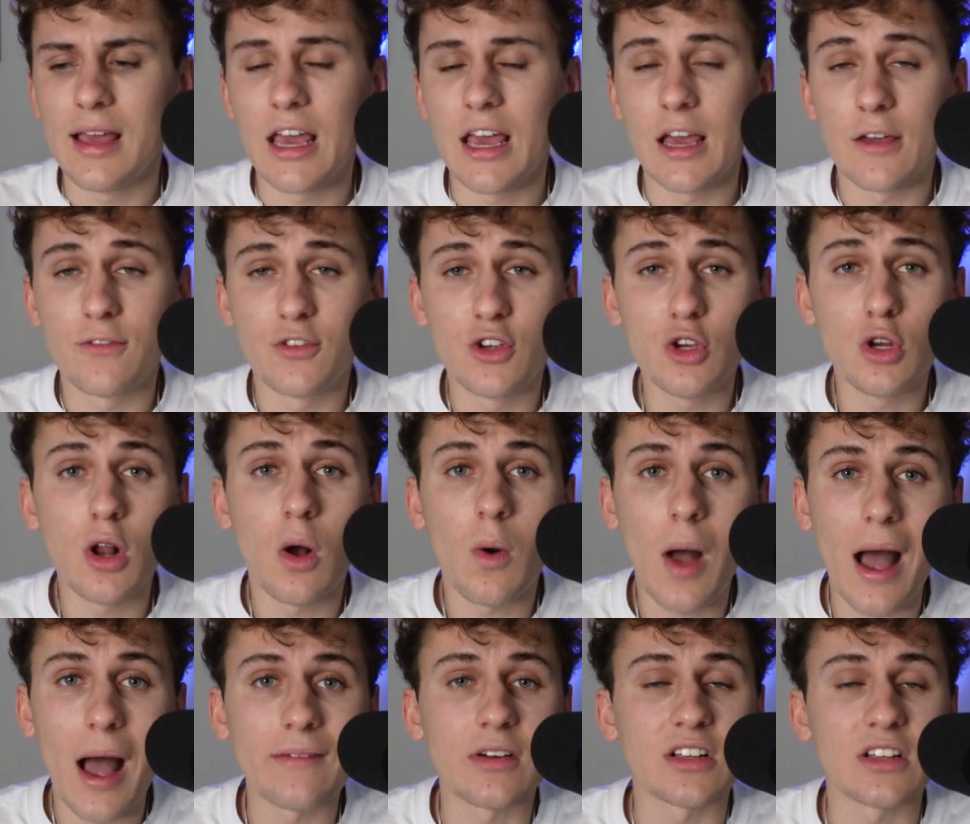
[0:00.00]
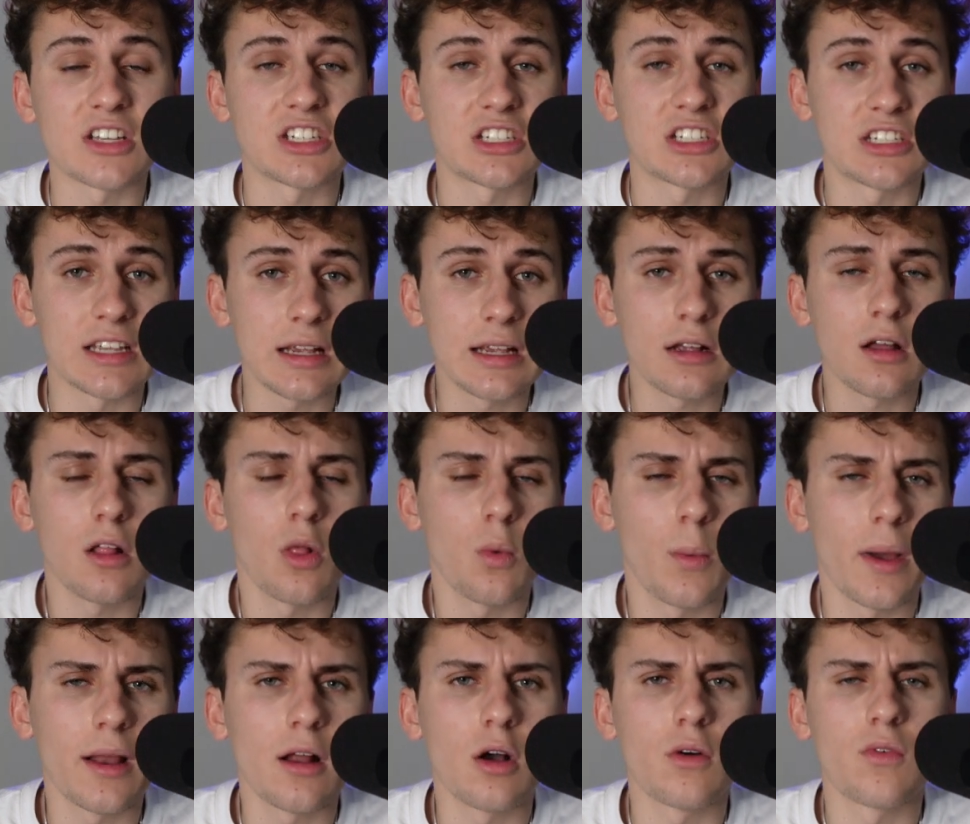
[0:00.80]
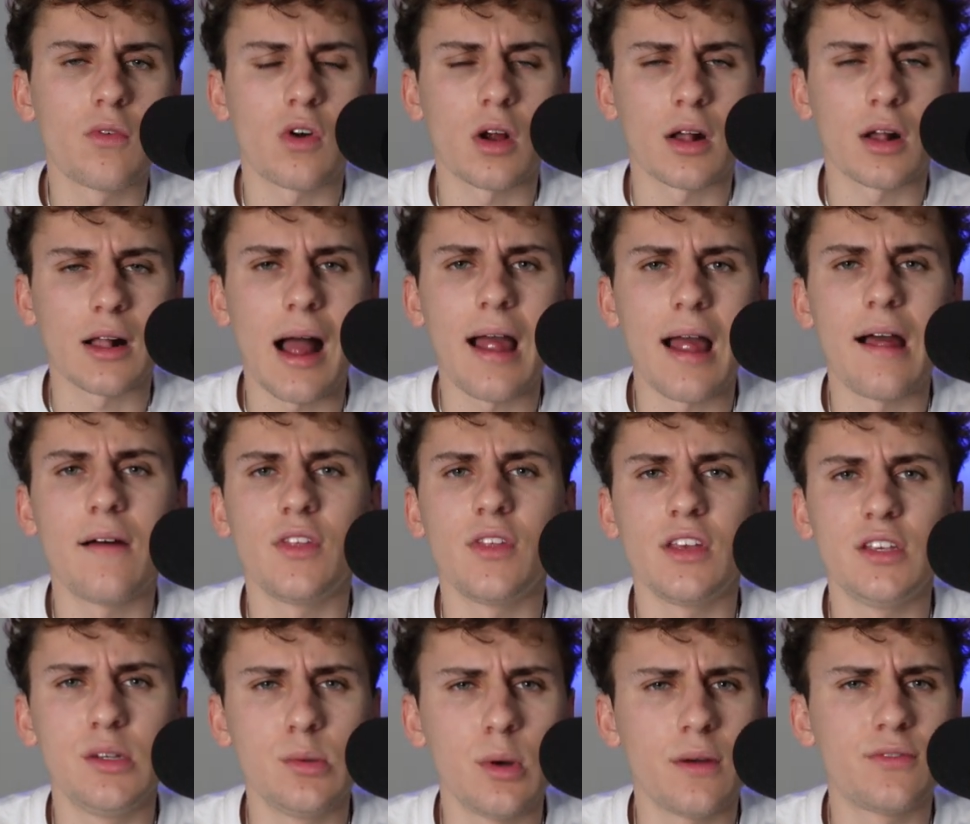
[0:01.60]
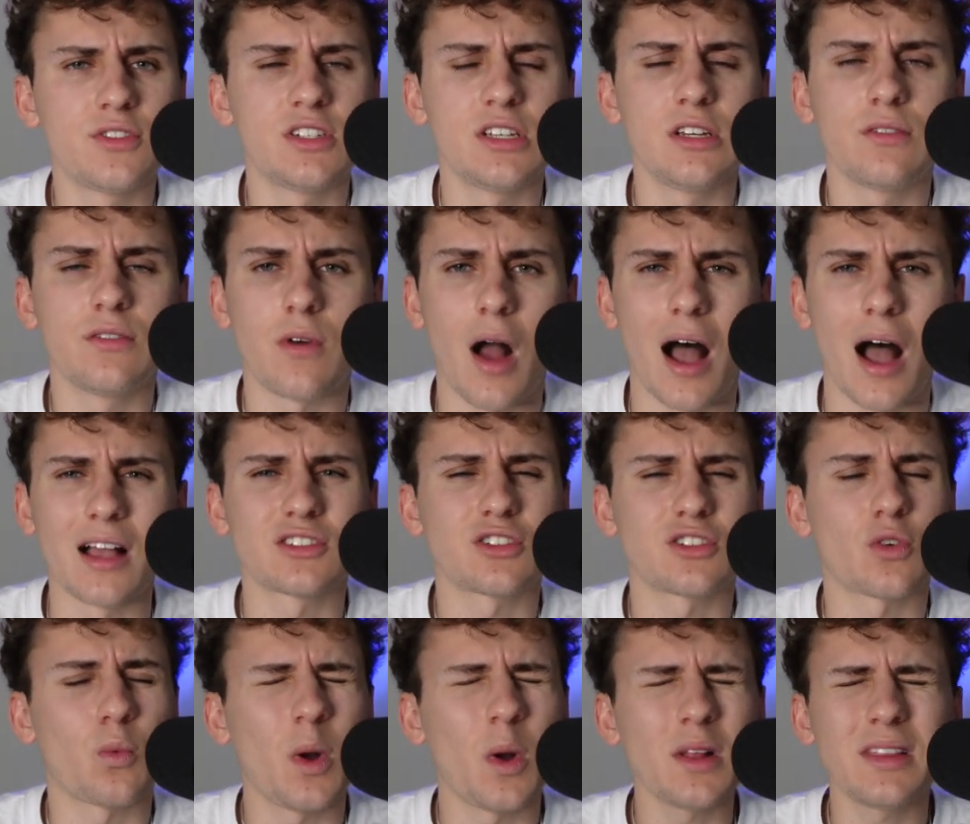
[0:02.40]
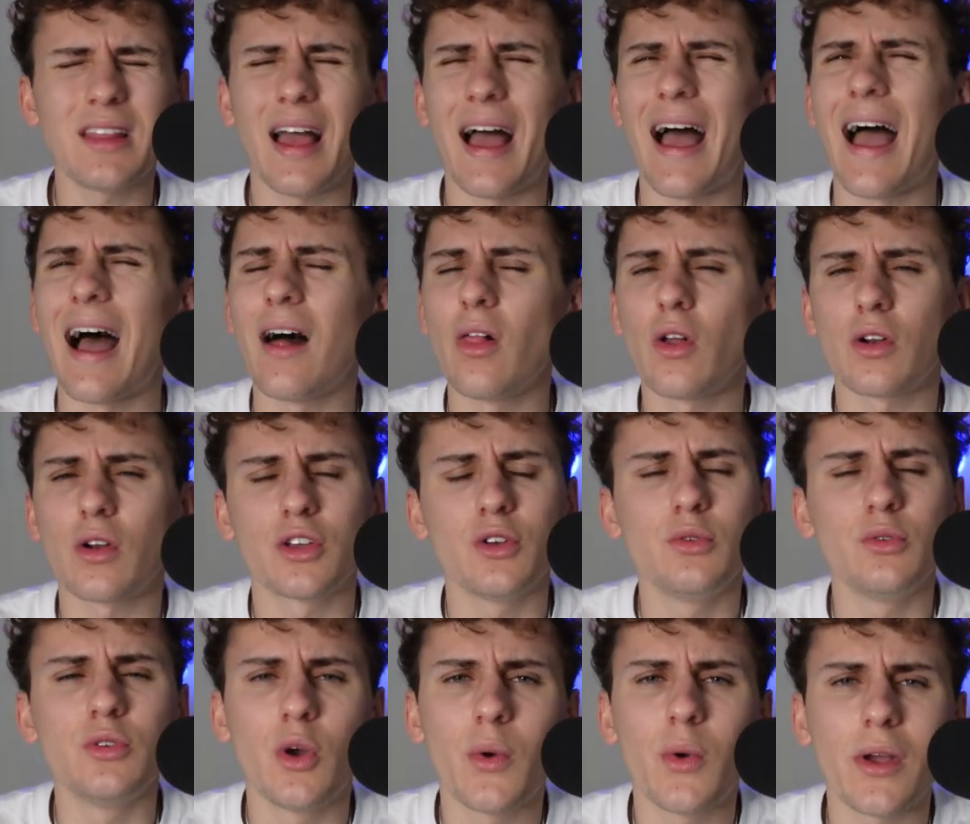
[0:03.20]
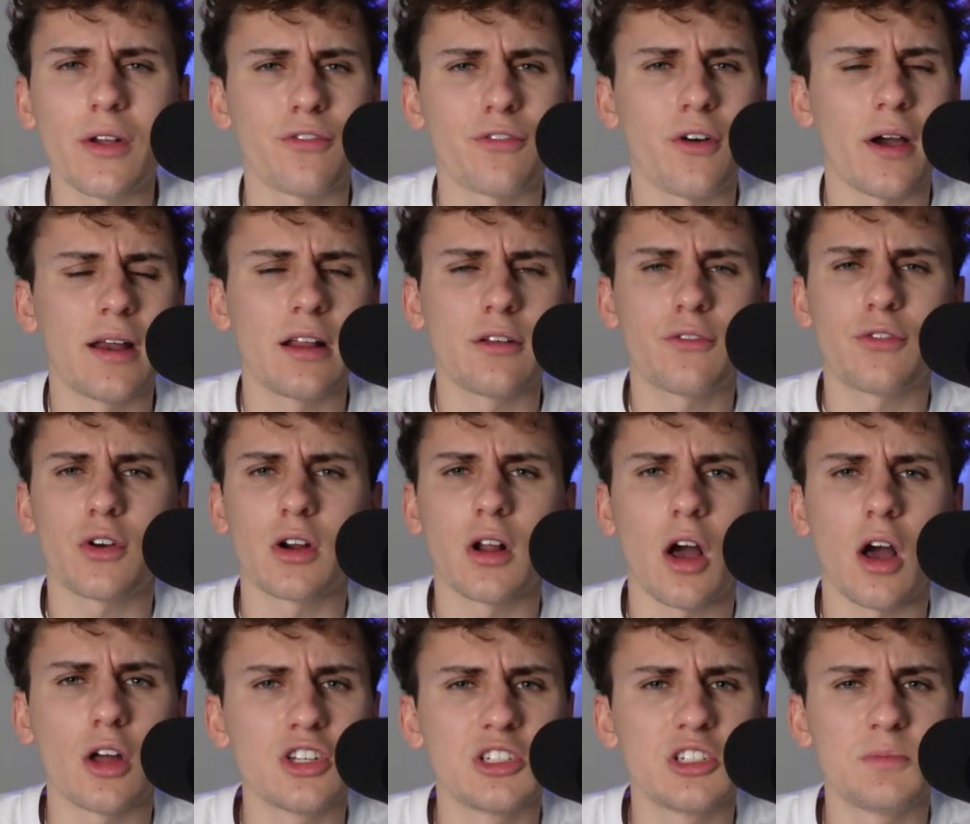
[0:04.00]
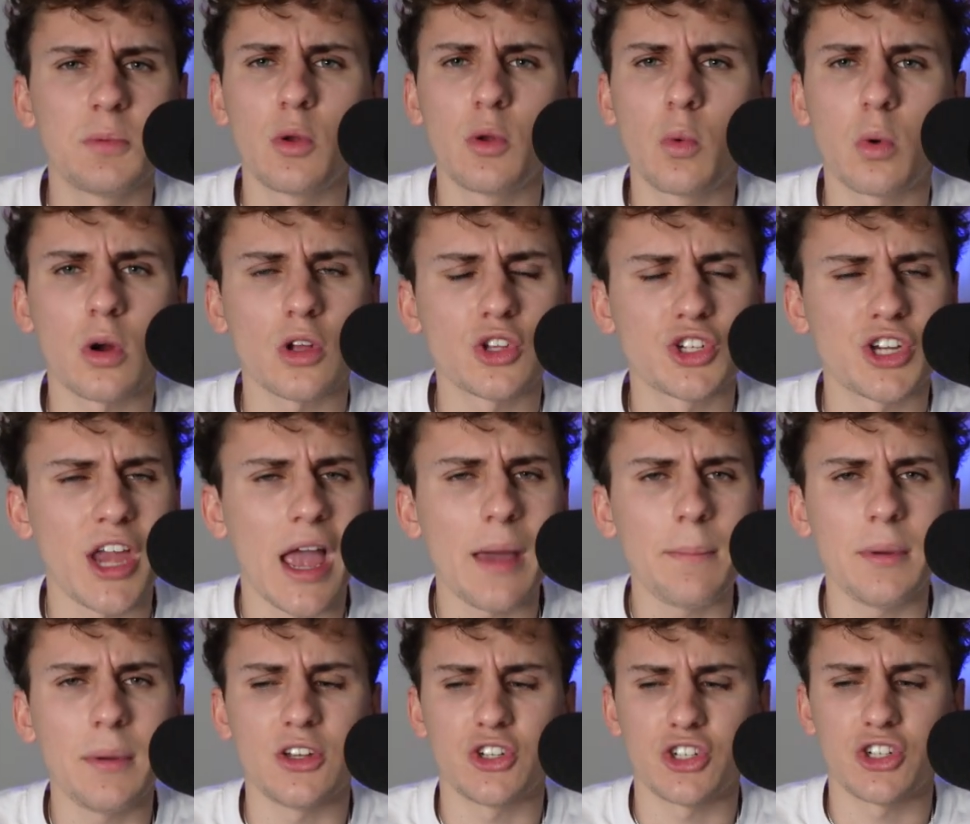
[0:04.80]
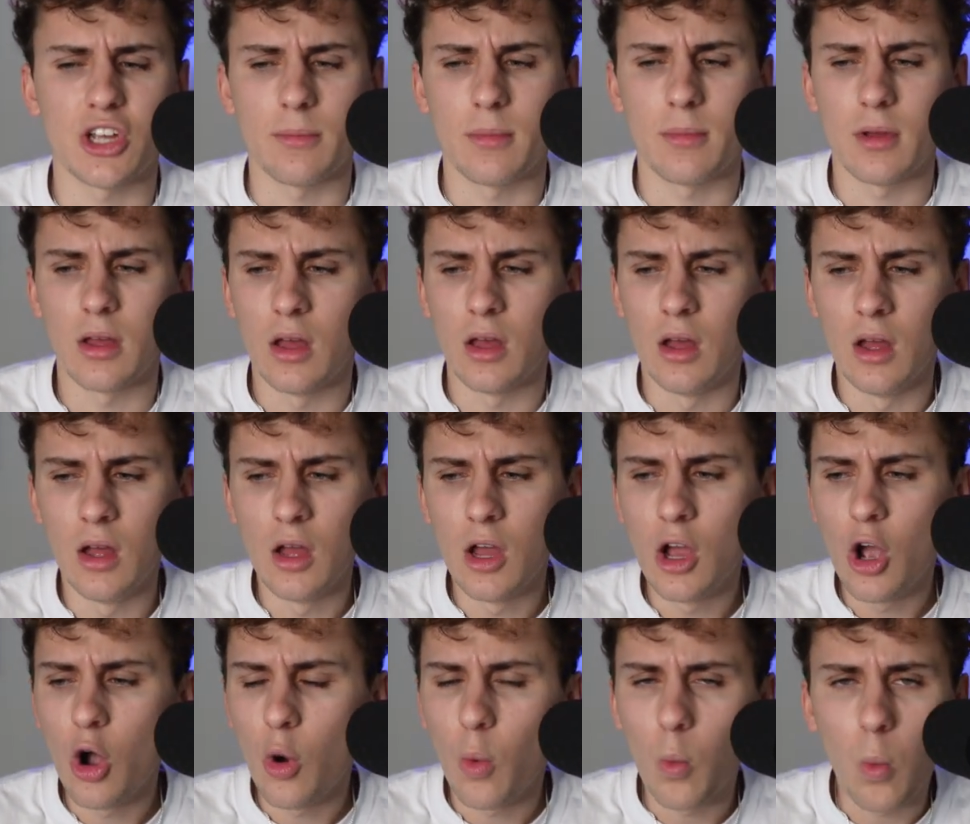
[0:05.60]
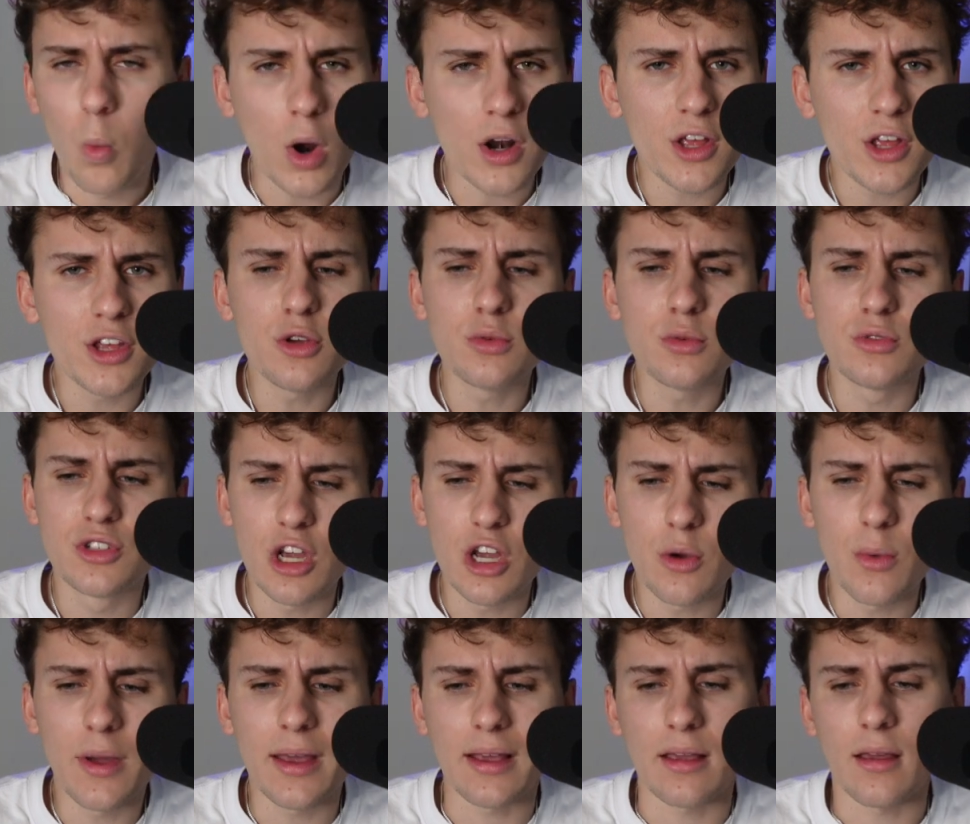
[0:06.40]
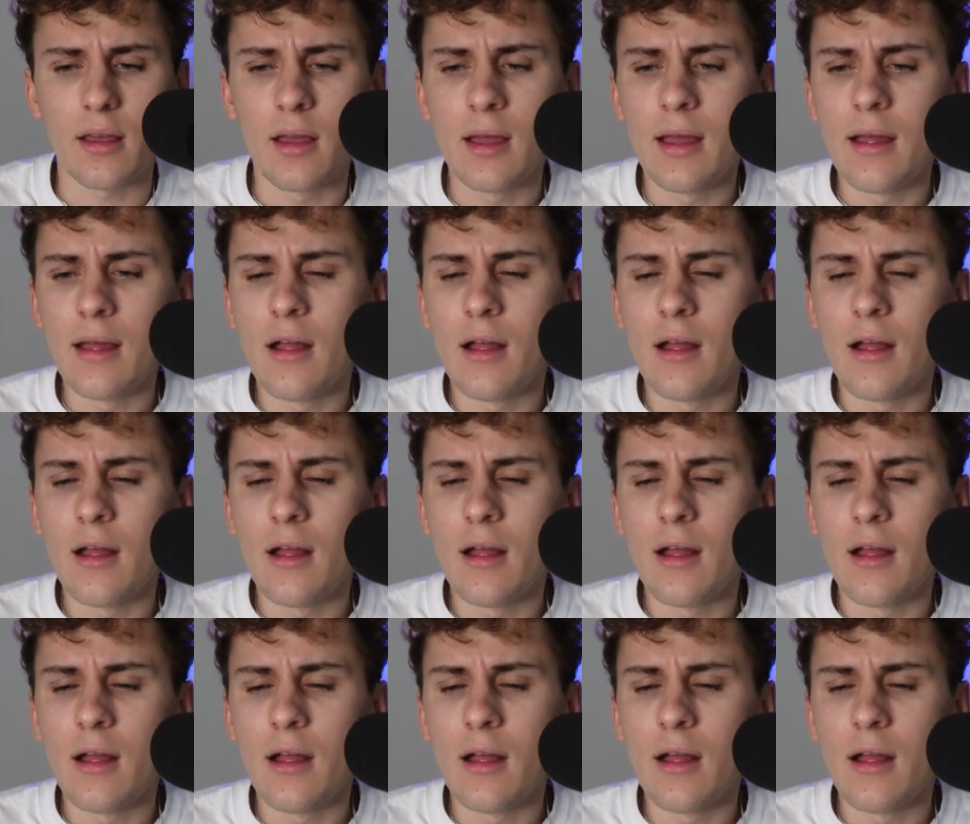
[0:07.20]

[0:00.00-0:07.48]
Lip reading: If you don't have a single win over a guy on the UFC roster, what the hell are you doing fighting for an undisputed world championship? What are you doing?